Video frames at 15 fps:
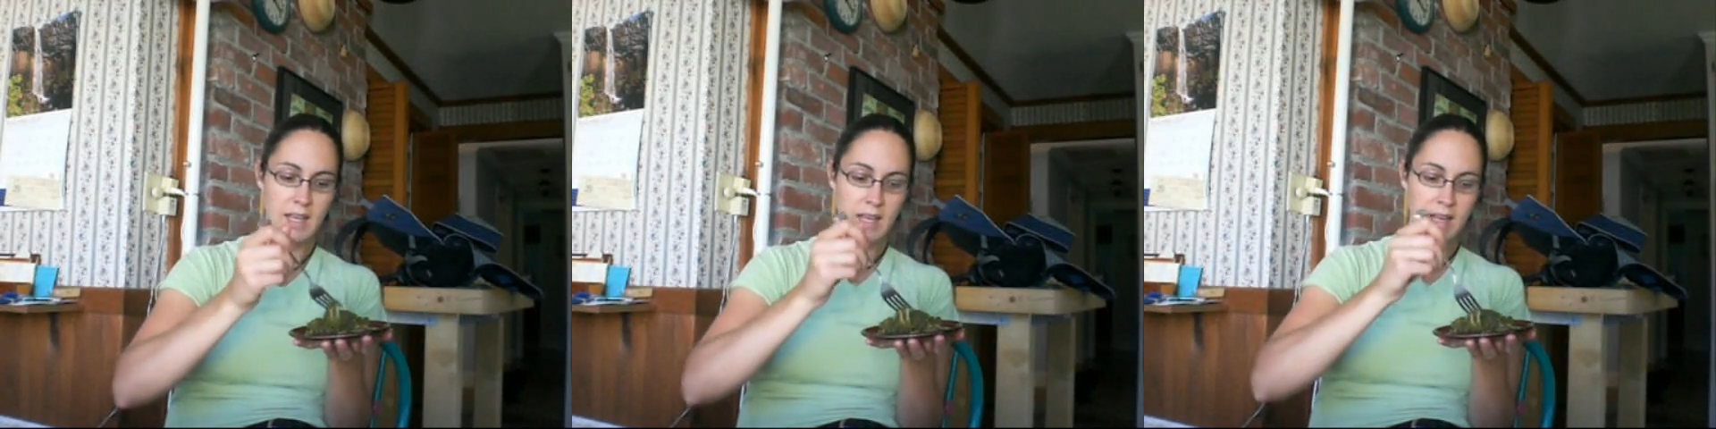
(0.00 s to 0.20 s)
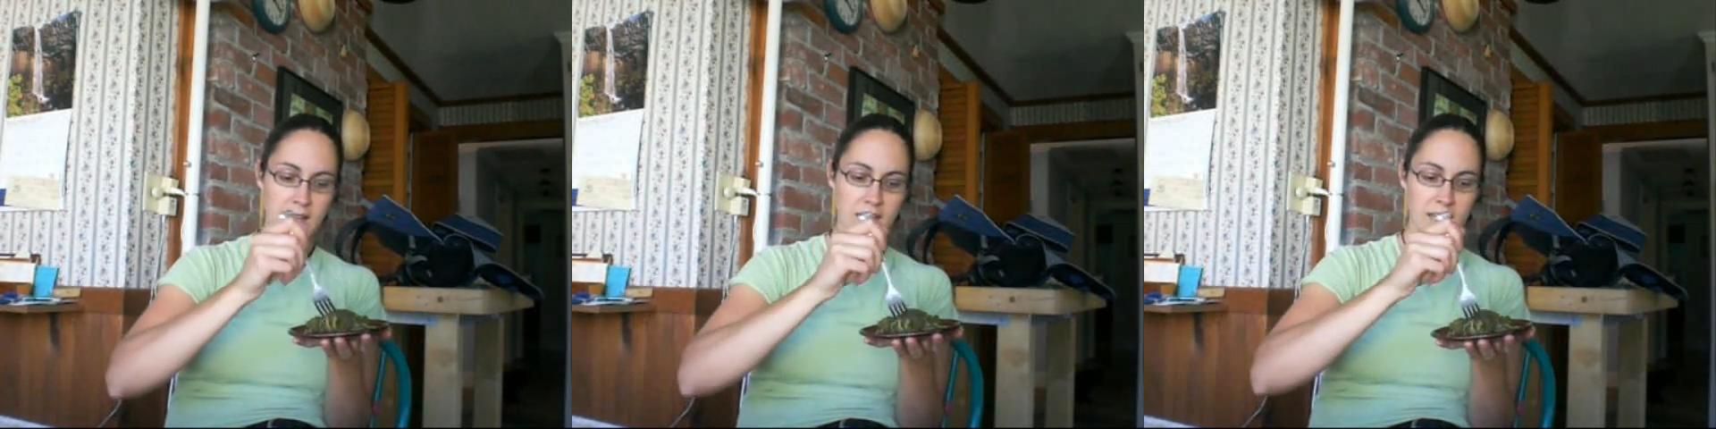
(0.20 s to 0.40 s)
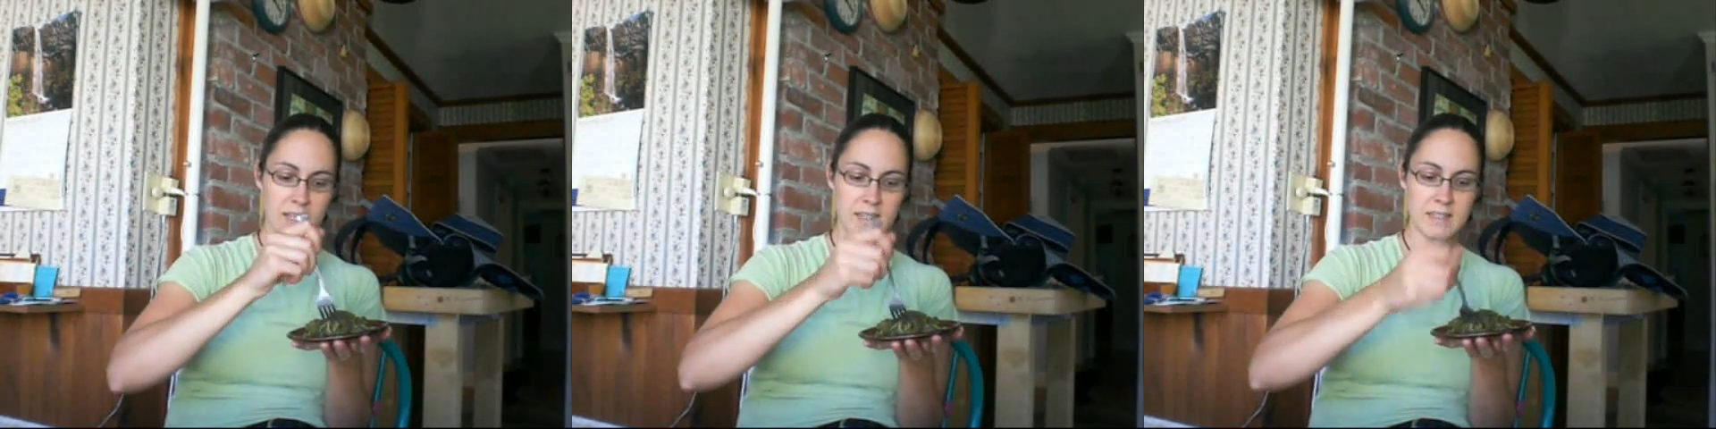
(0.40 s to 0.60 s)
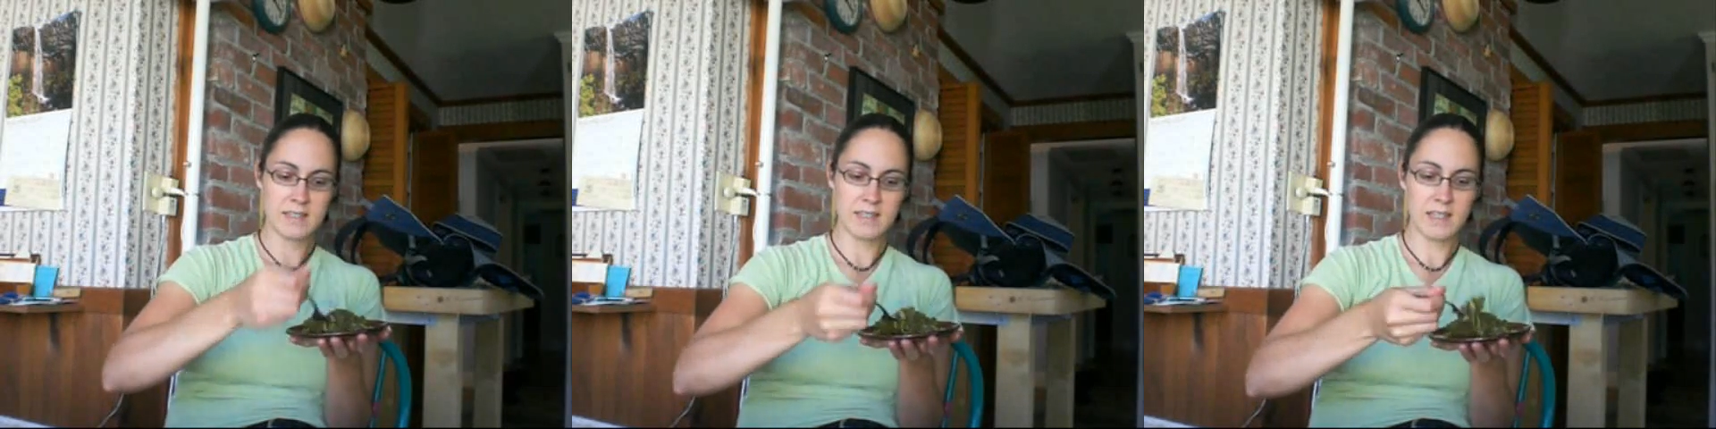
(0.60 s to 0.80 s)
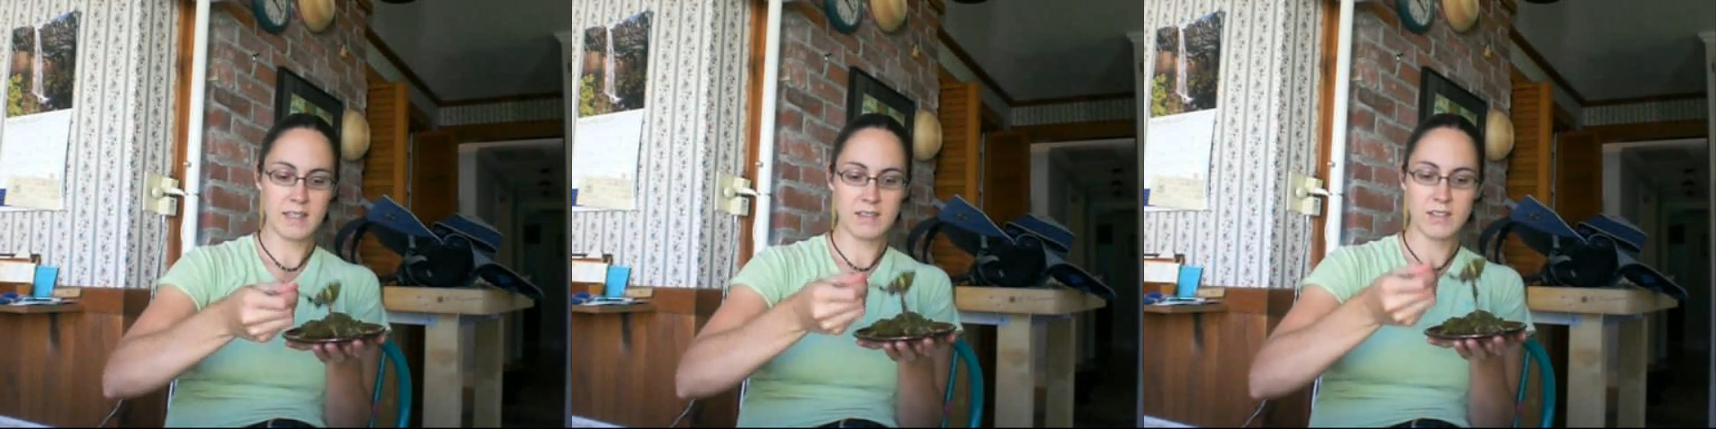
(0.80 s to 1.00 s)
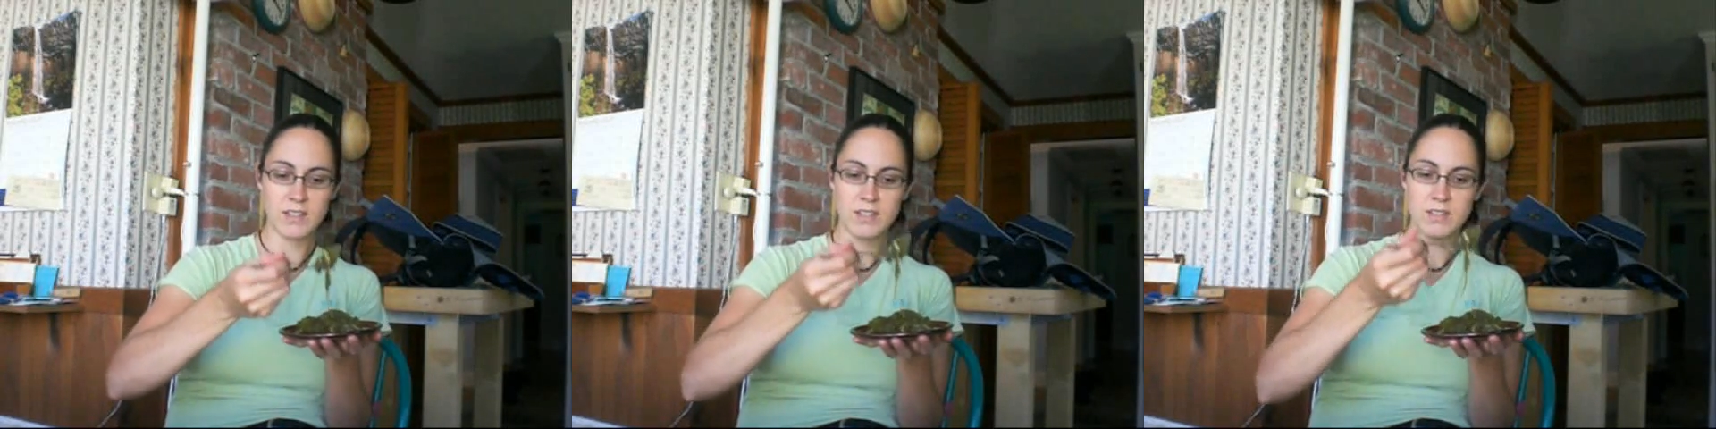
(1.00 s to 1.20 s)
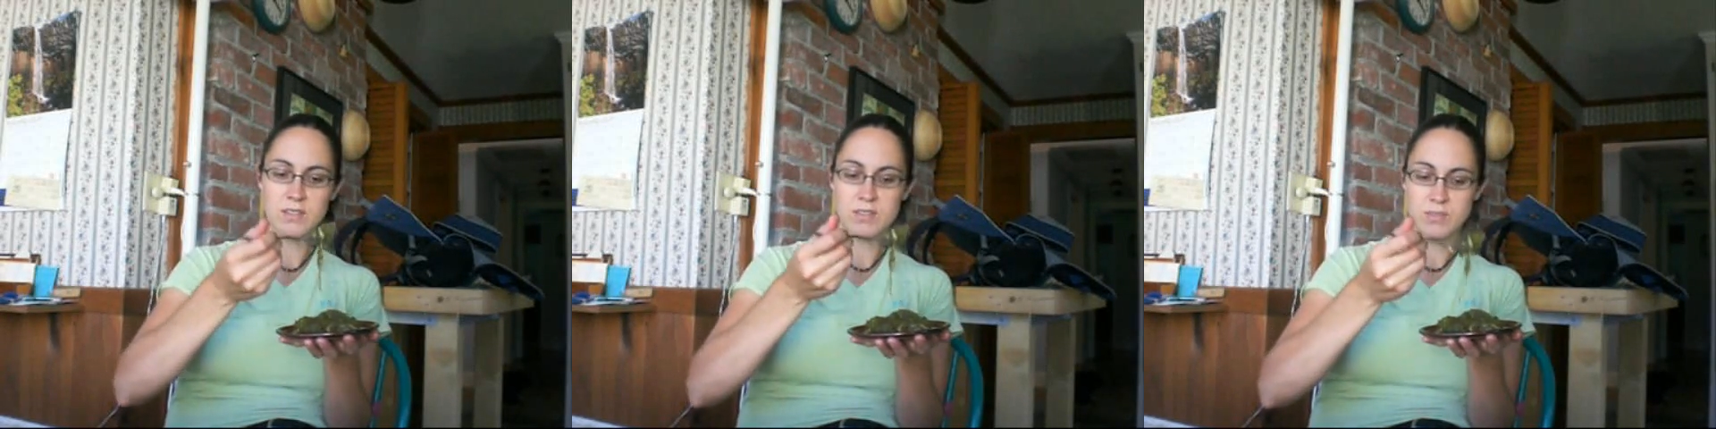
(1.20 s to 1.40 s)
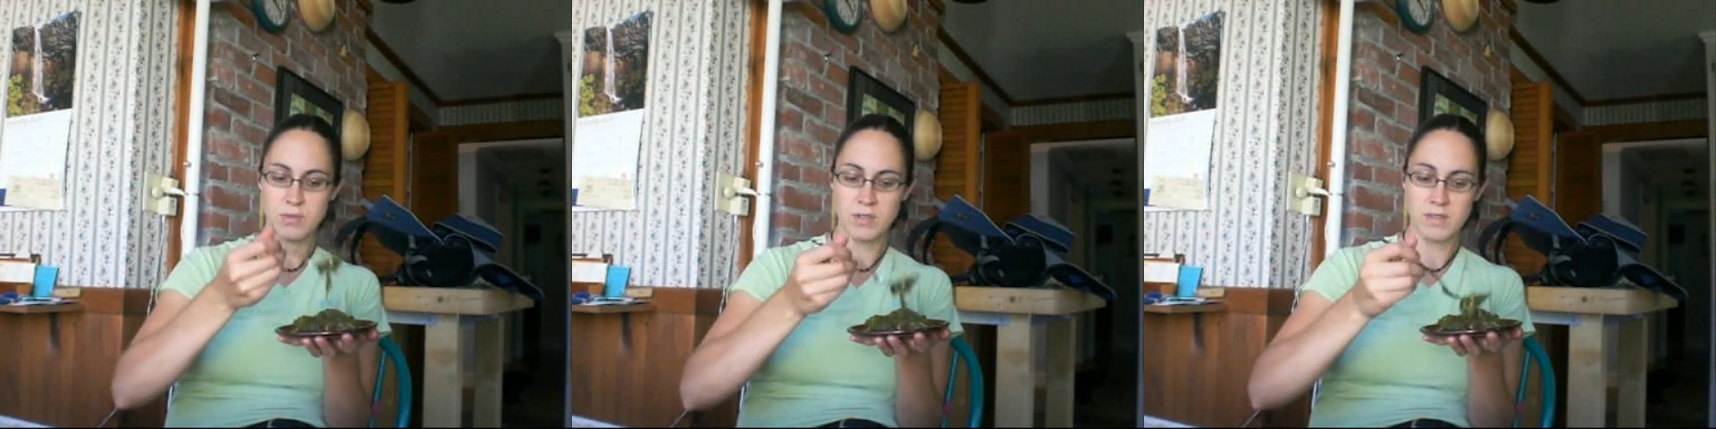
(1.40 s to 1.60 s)
And it looks
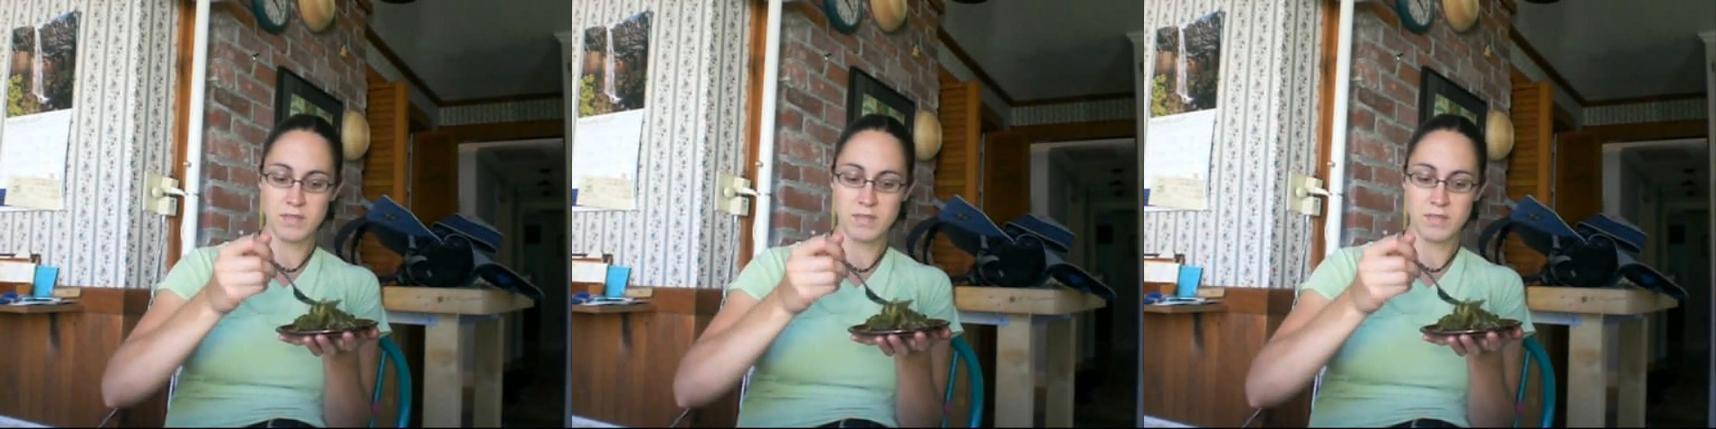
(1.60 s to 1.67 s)
sort